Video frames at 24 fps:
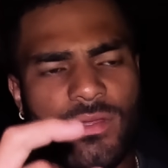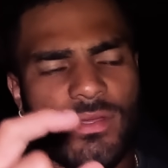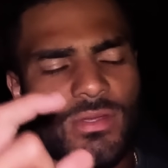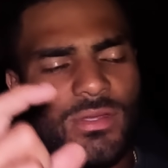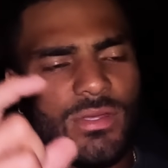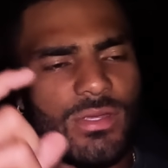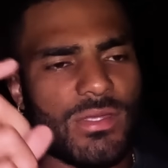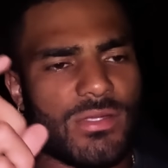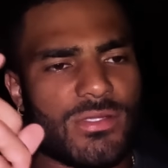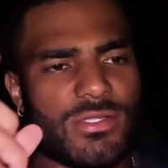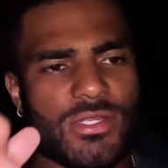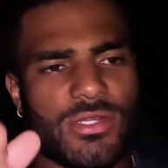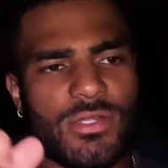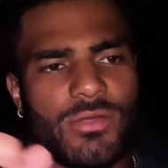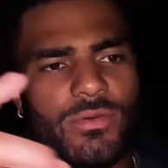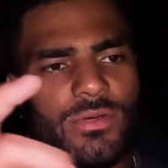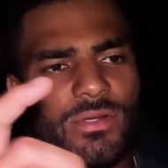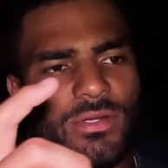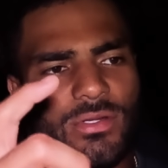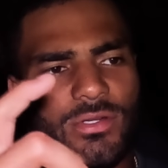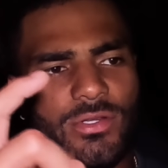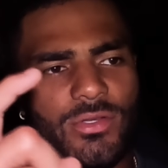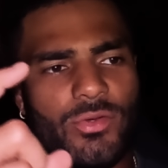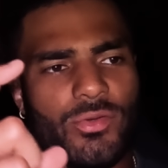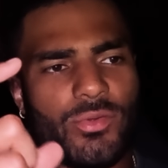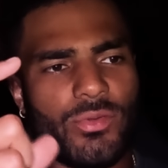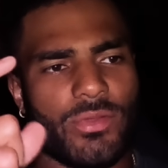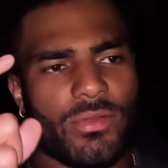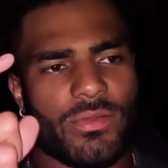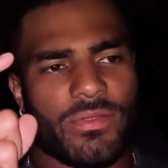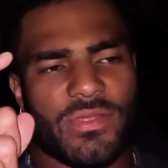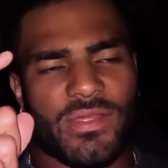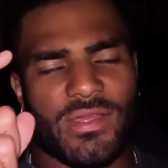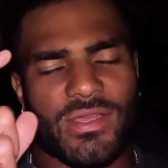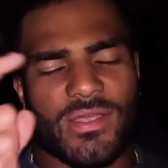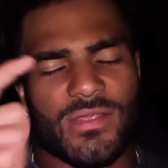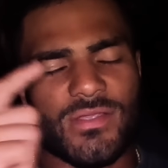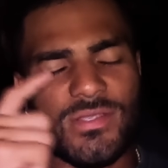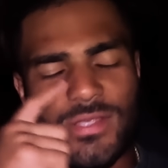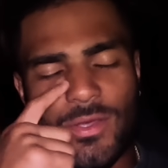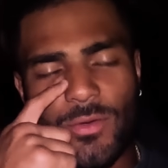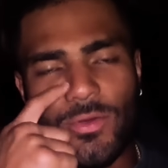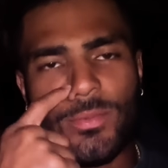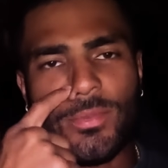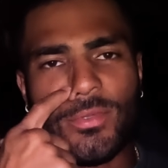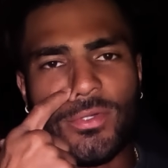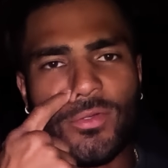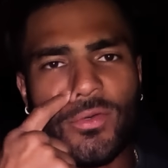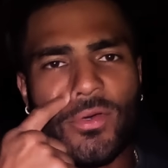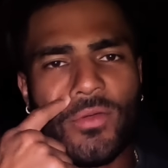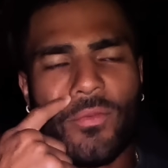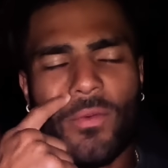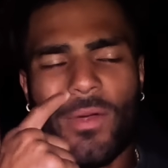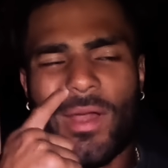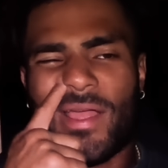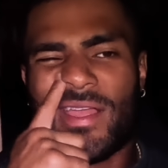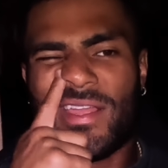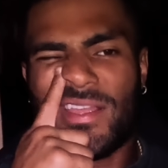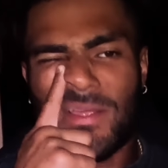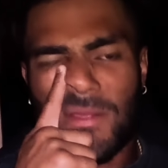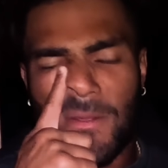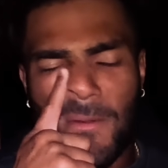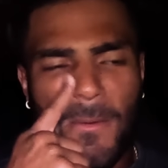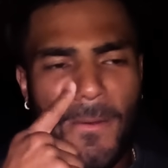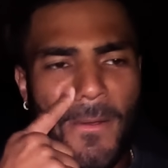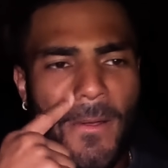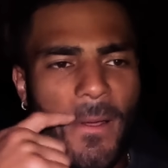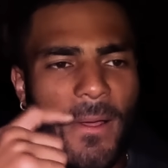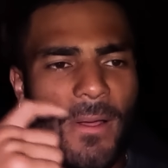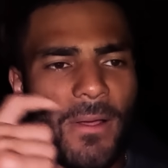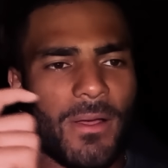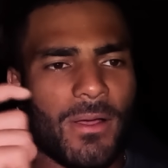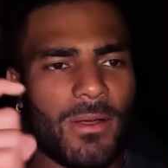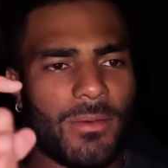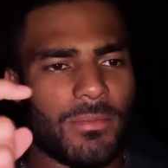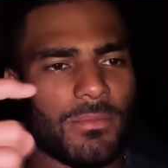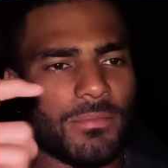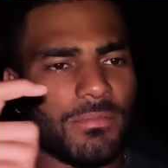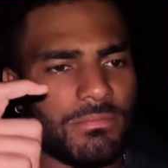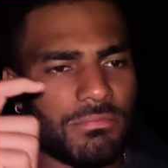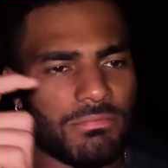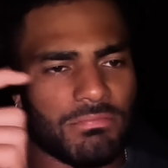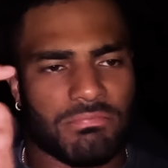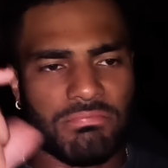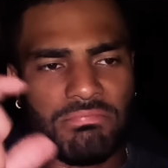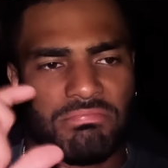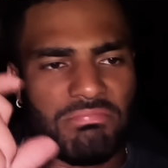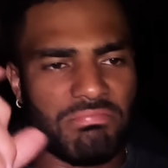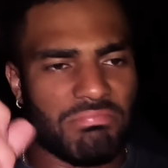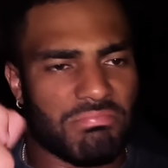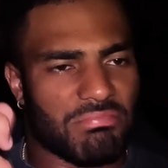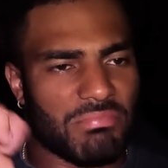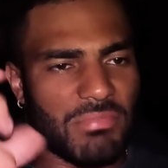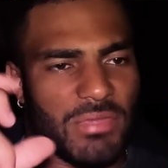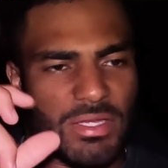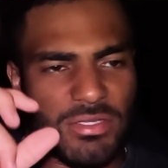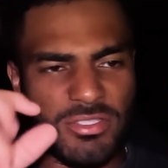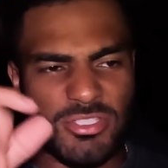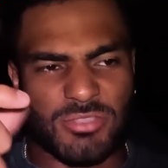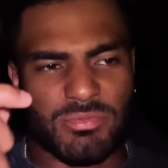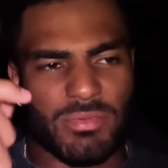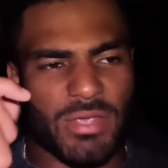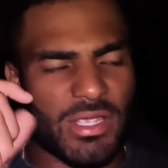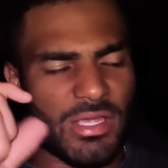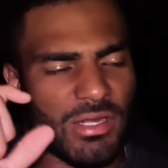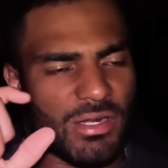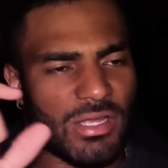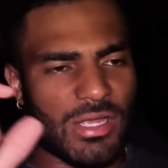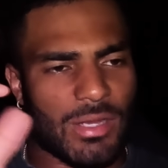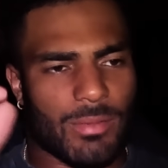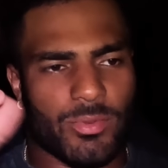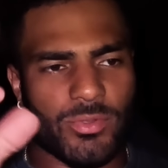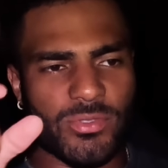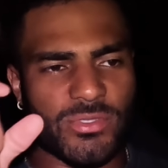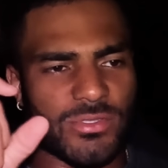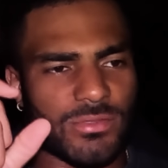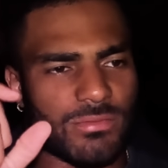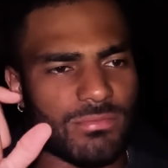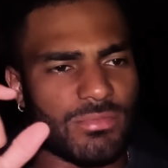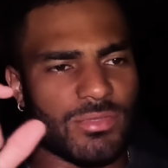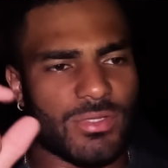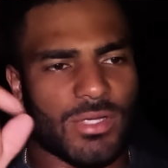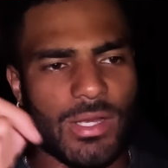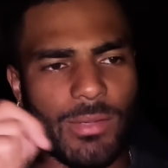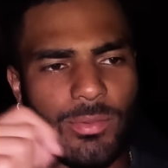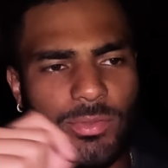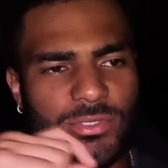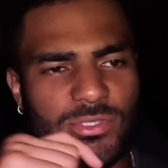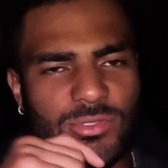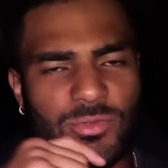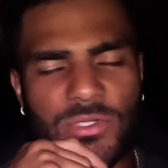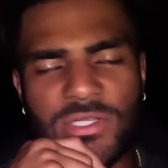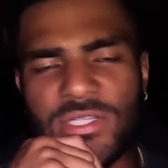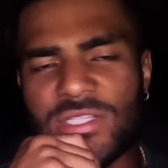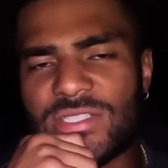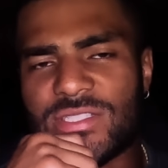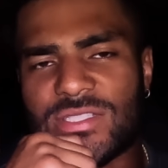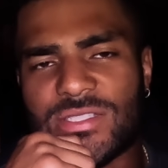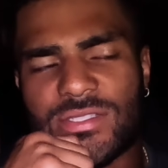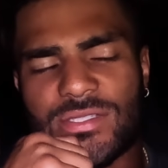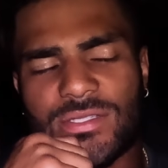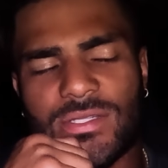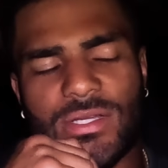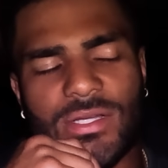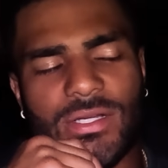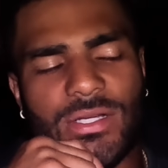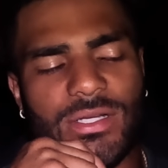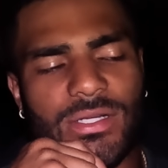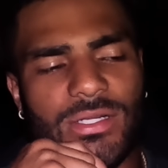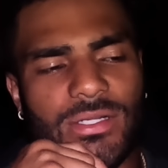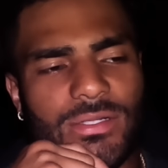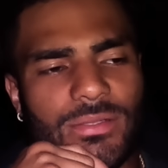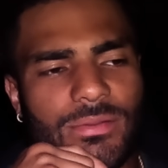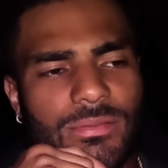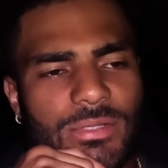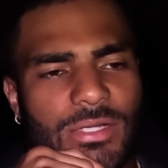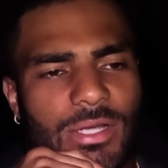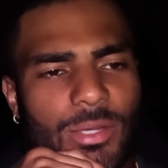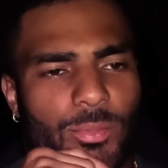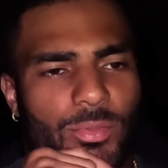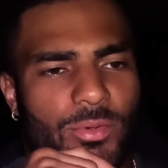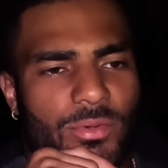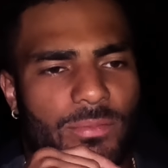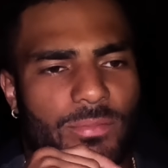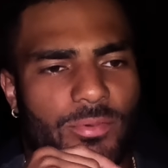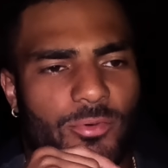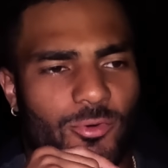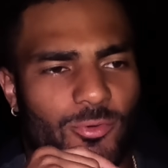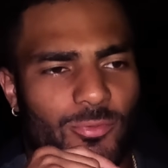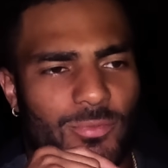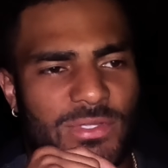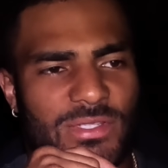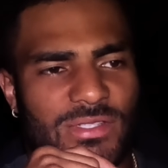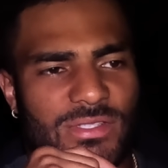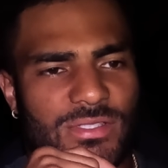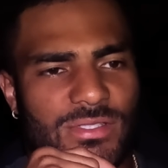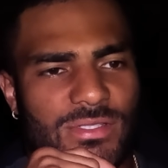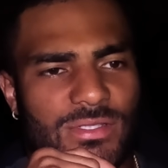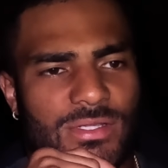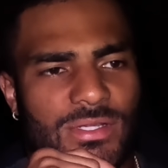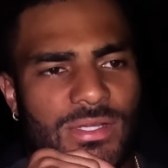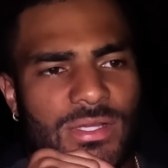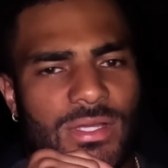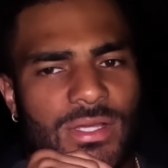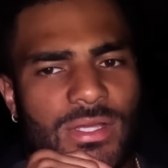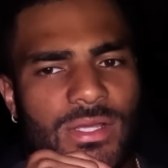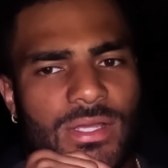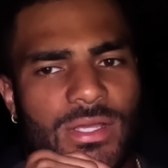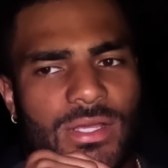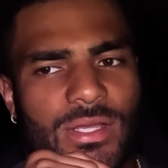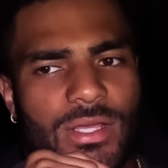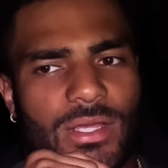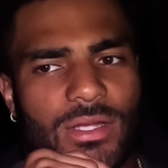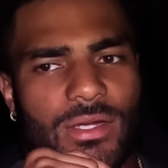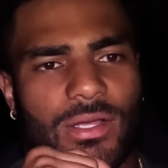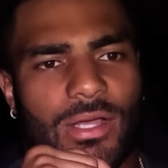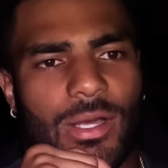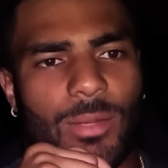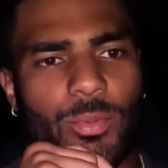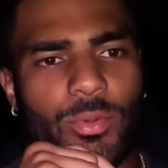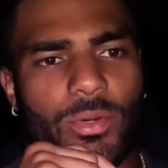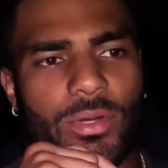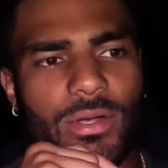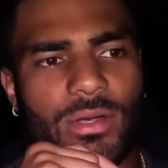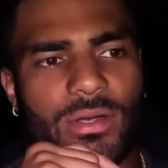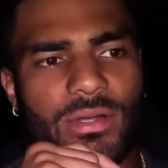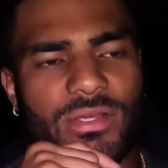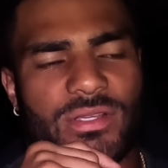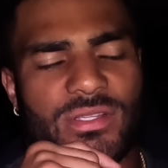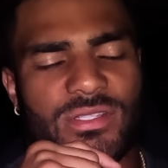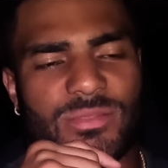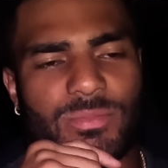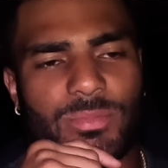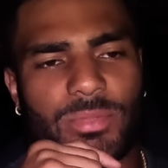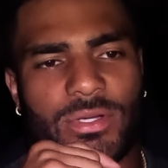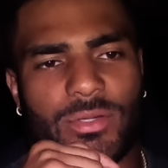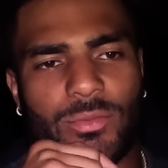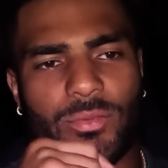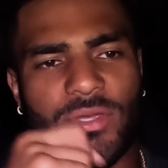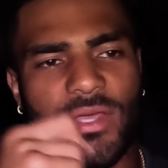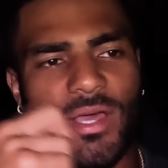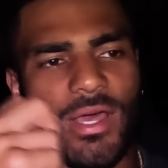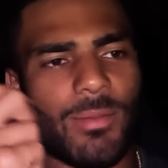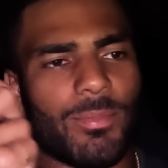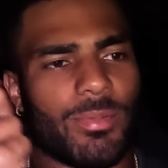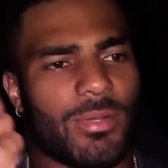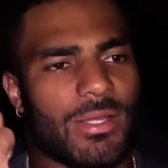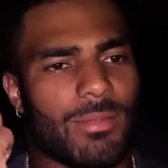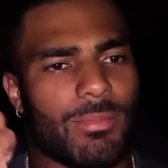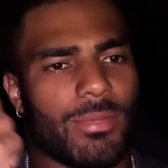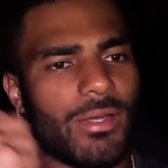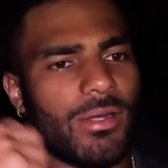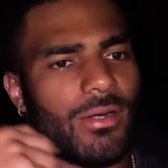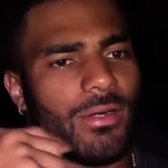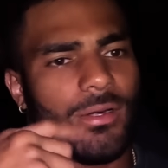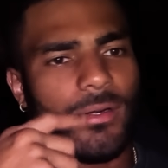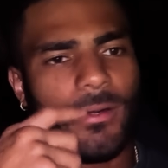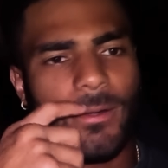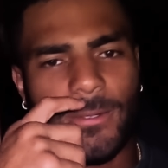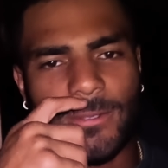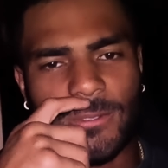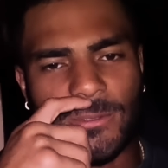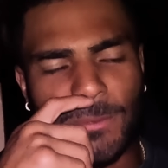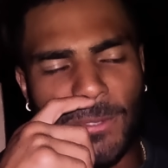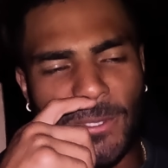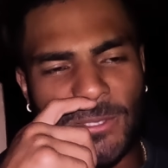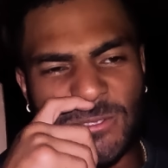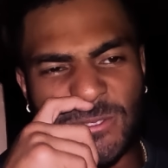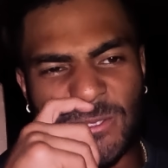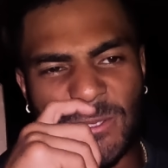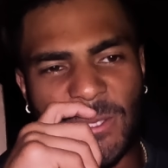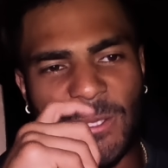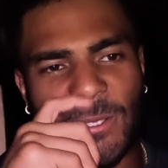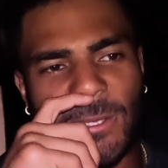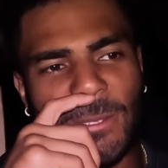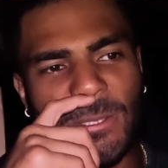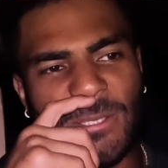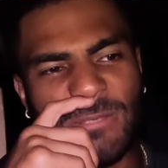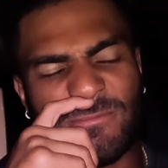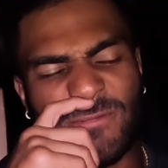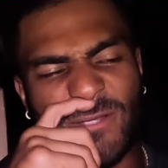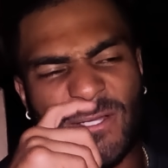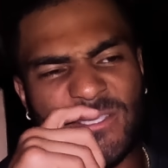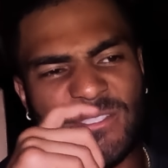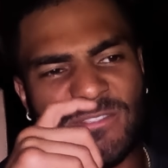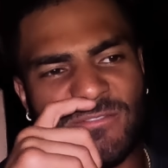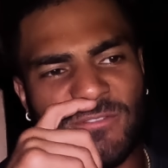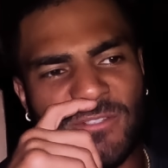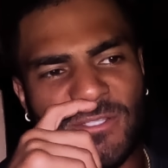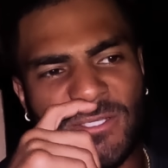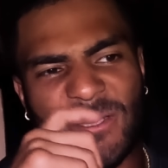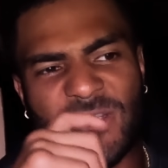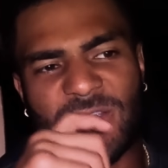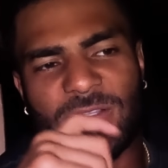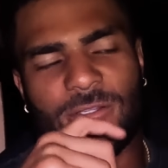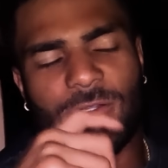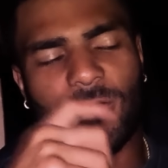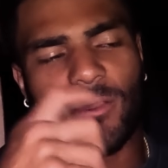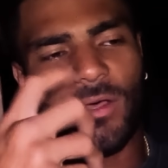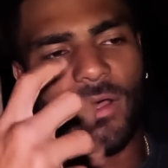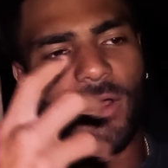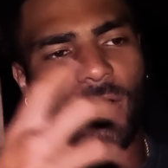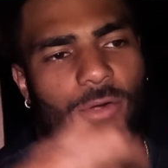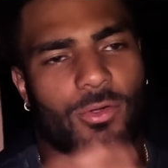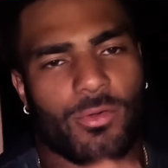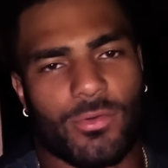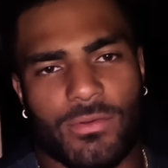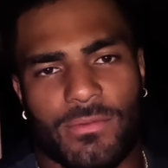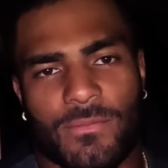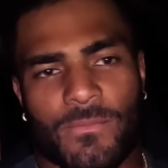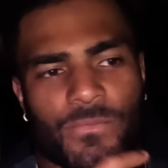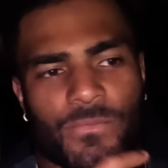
continuing to do the things that we've been doing right, and just making a couple tweaks, a couple improvements in a couple areas. But we got to play better, especially defensively. I hold